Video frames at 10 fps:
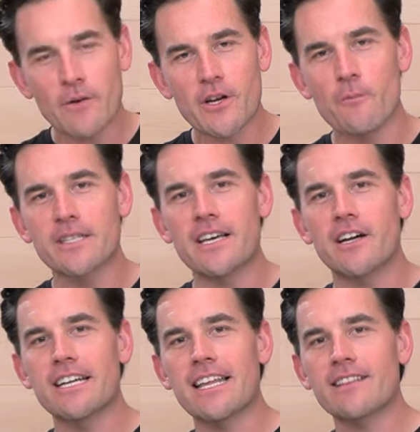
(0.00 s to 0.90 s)
That way you don't miss
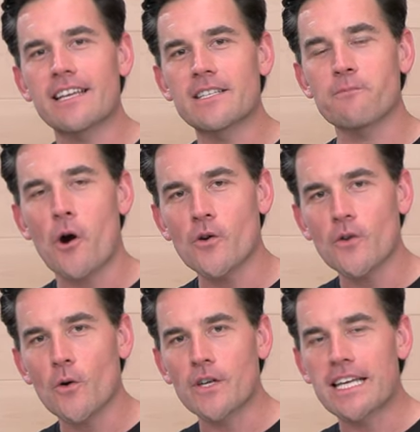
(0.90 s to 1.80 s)
out on any of the latest
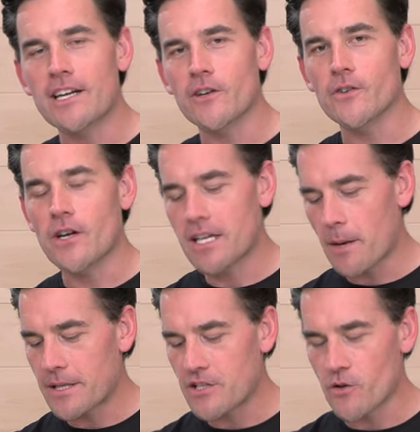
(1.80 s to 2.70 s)
part or gear
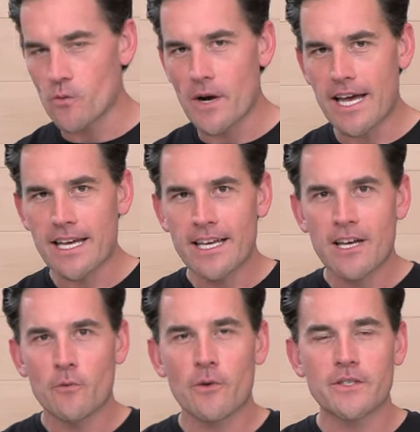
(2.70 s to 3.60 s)
coming your way.
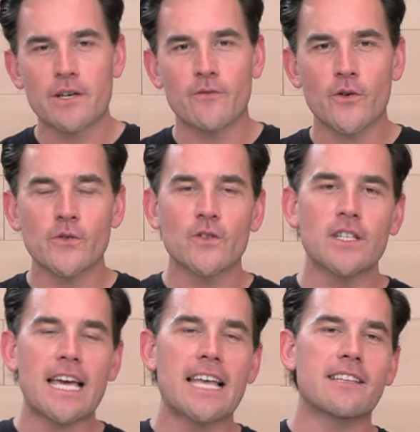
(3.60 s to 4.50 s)
We always get first
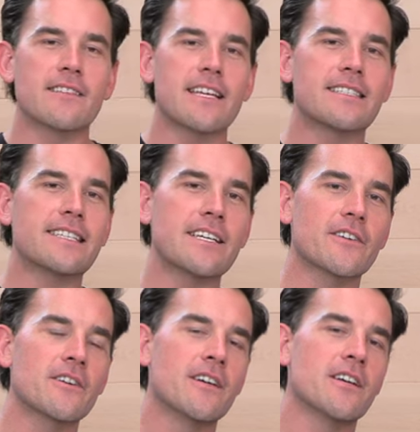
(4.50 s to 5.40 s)
look at the latest
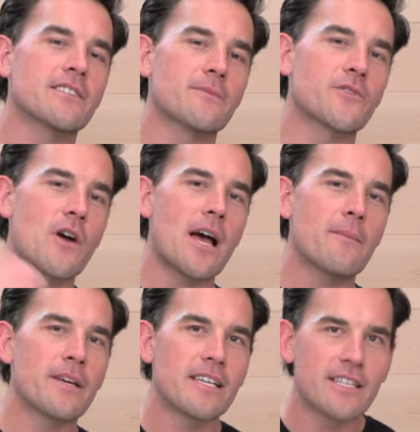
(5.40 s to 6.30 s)
gear.
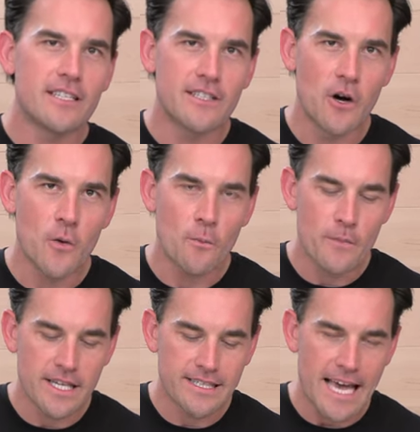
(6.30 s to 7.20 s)
Subscribe, don't
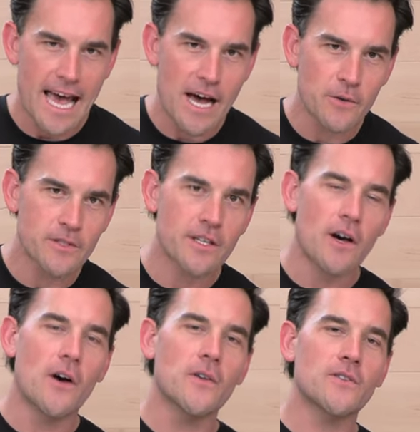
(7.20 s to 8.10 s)
miss out.
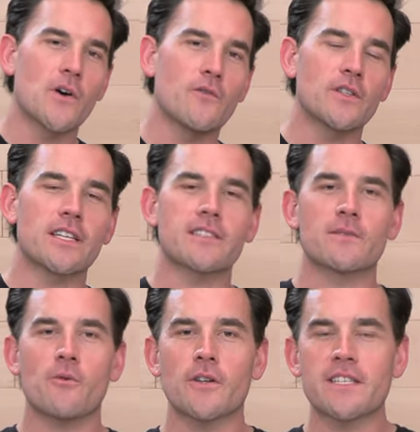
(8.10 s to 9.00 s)
Also, if you'd like to
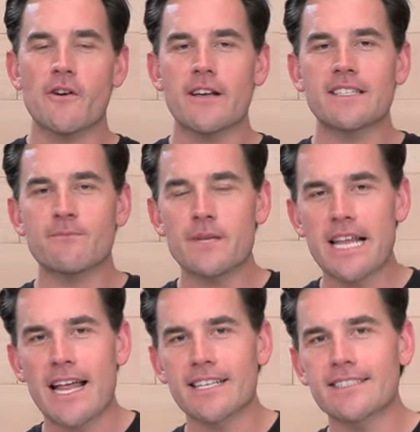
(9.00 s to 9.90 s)
support us here at
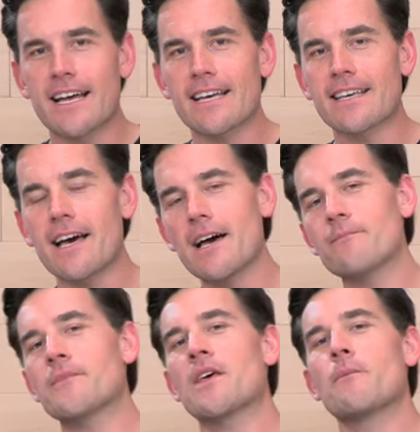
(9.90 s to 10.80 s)

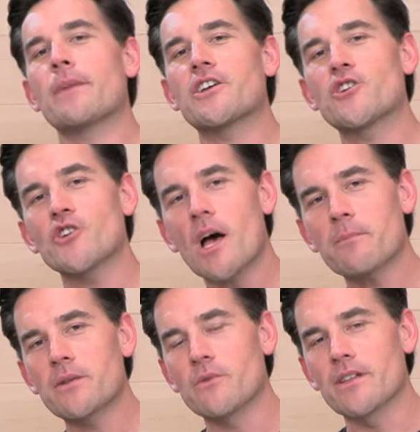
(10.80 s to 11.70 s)
speedaddicts.com by
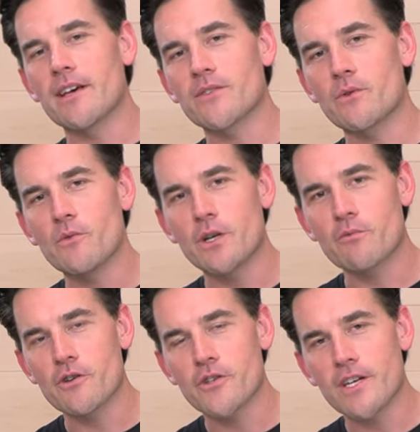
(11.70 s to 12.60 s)
shopping with us, we would
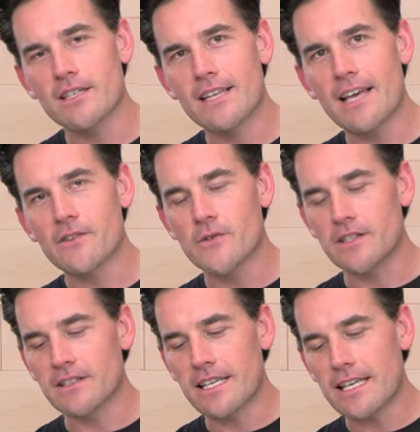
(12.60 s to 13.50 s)
appreciate that. There's a
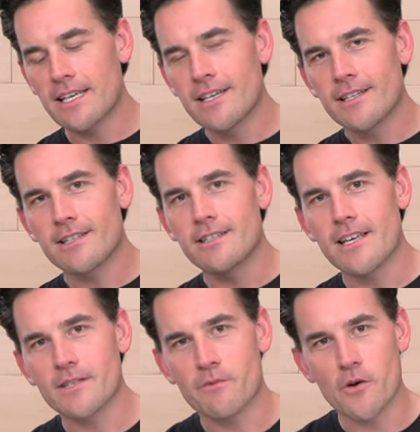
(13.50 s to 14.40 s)
link to the
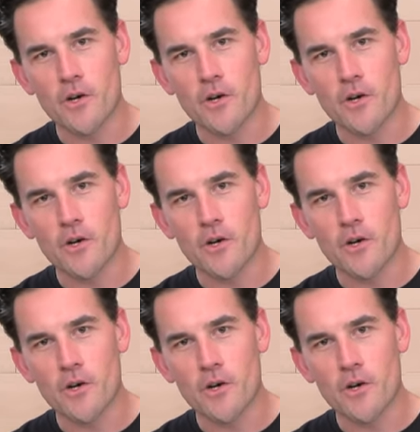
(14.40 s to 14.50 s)
TX Pro